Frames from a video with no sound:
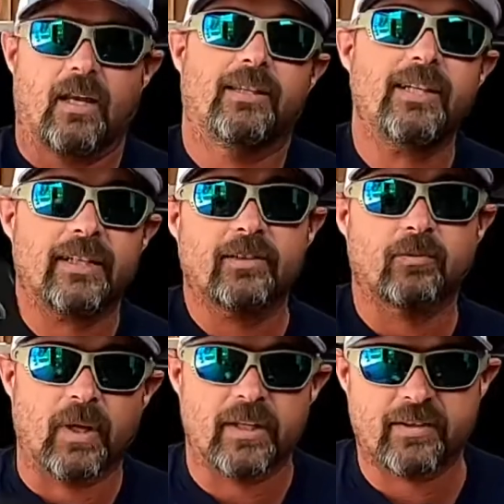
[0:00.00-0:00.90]
This
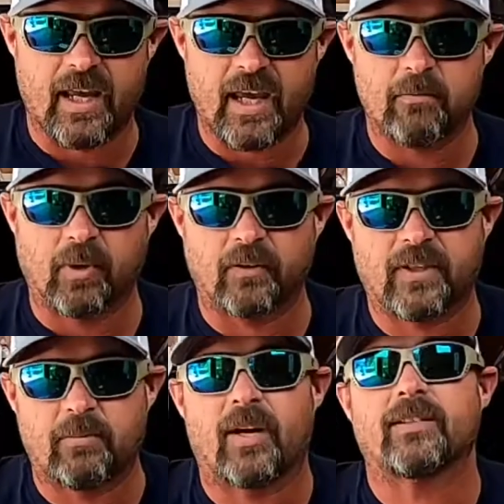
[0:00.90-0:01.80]
was a
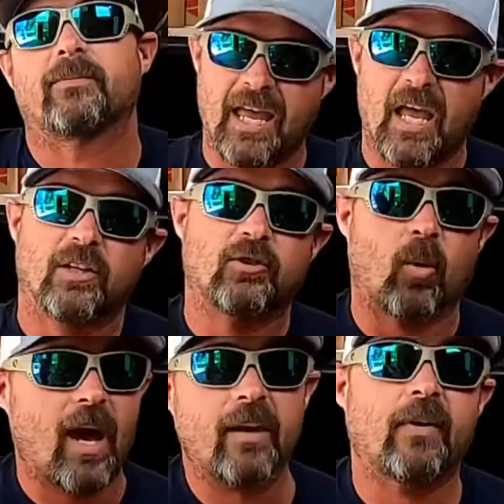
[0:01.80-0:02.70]
birthday present, so
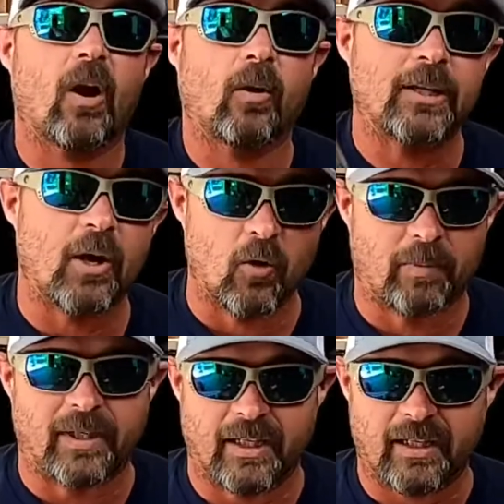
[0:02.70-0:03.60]
I've already
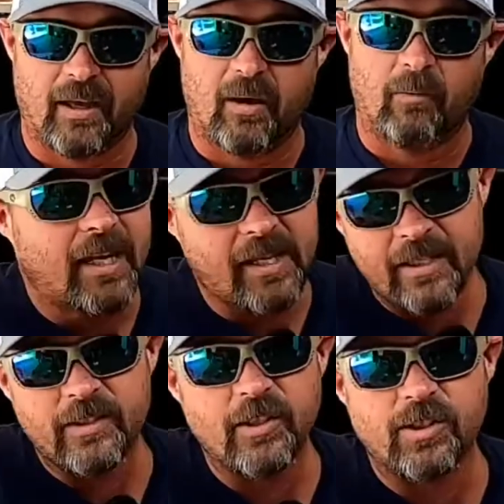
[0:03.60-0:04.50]
opened it. It
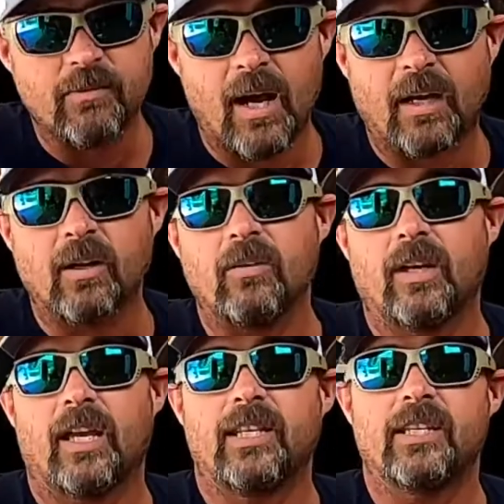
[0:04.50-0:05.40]
is a Shimano,
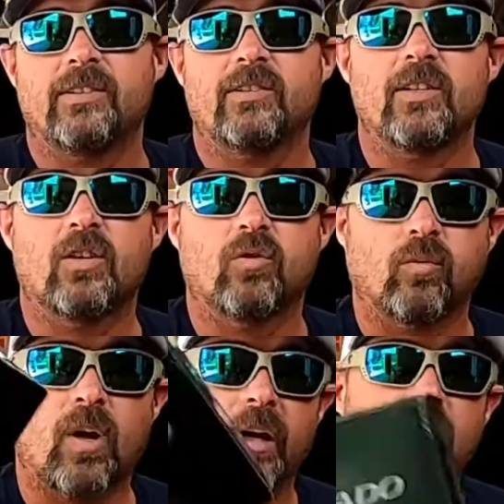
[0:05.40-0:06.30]
and this is the
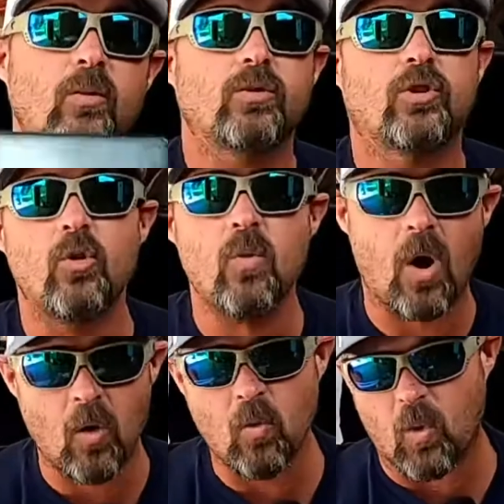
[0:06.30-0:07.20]
Curado
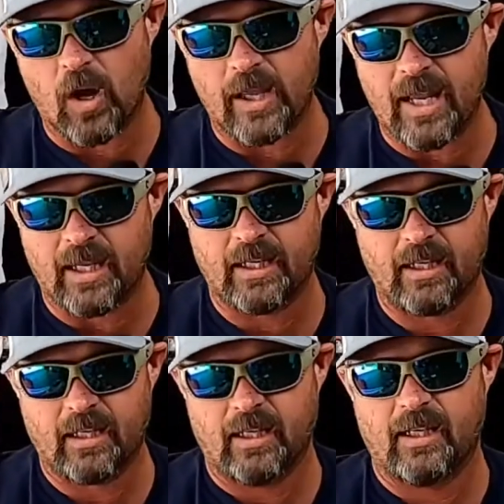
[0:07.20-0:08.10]
201
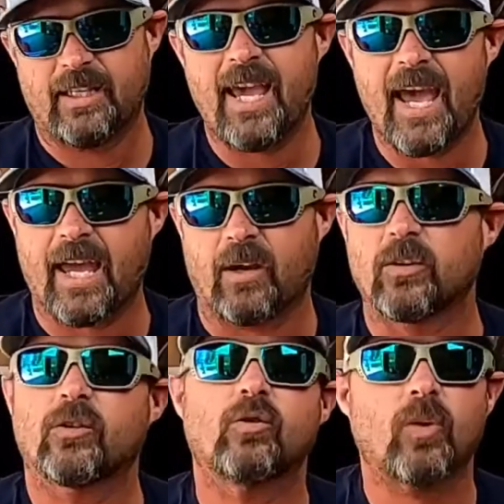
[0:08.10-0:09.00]
K, or
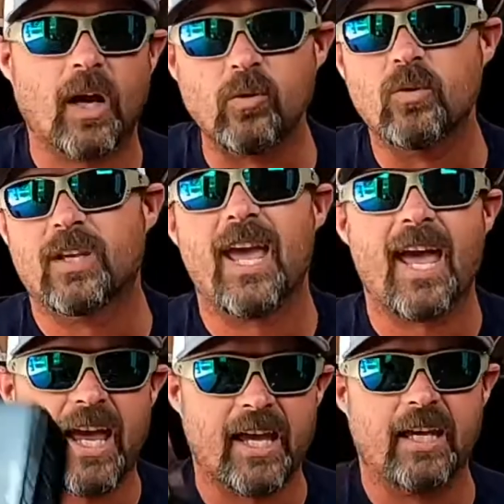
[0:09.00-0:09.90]
the Curado
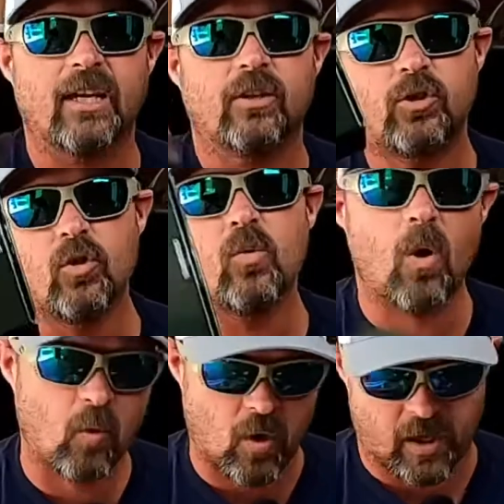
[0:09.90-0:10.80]
K
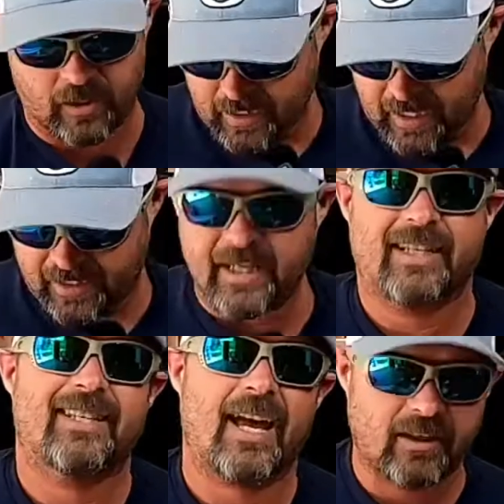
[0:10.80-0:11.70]
201, I think
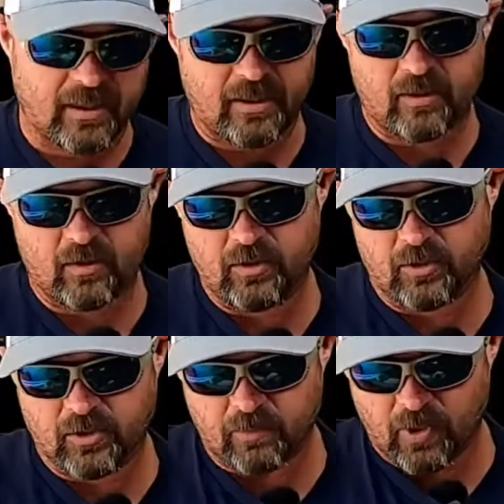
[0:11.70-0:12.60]
is how
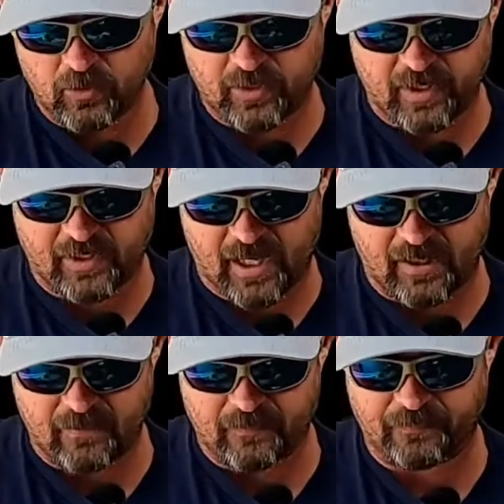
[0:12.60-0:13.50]
you're supposed to say it.